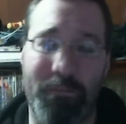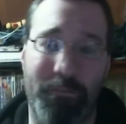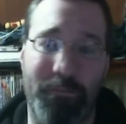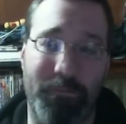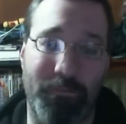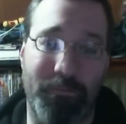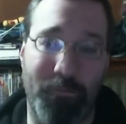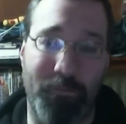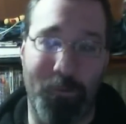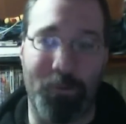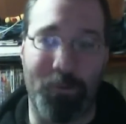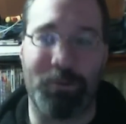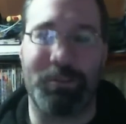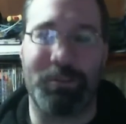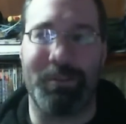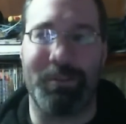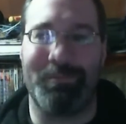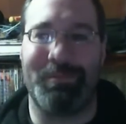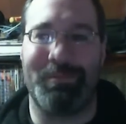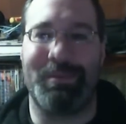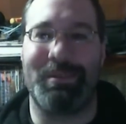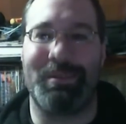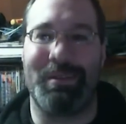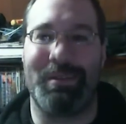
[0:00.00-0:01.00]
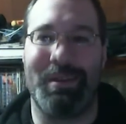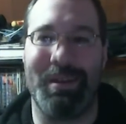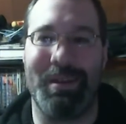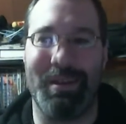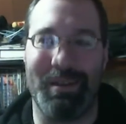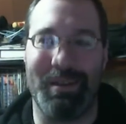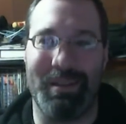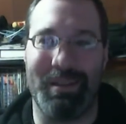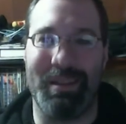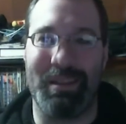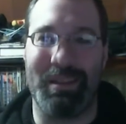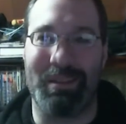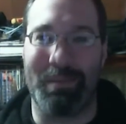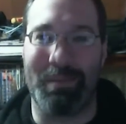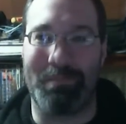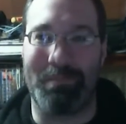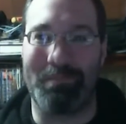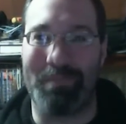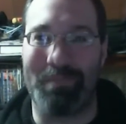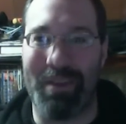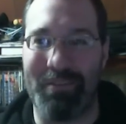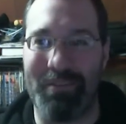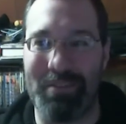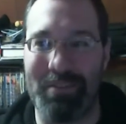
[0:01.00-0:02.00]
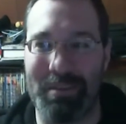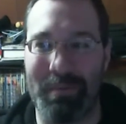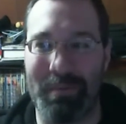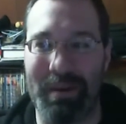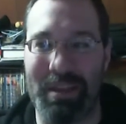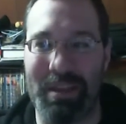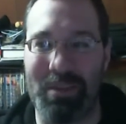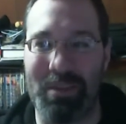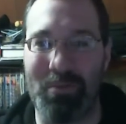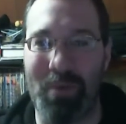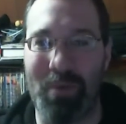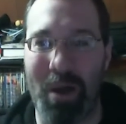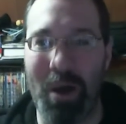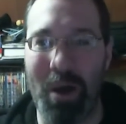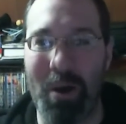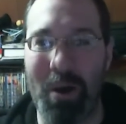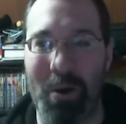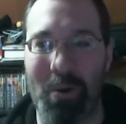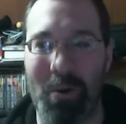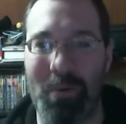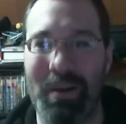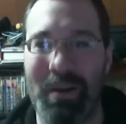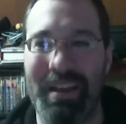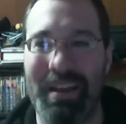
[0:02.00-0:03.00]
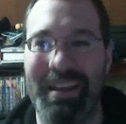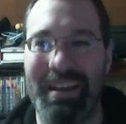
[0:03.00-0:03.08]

force them to give you the money you owe,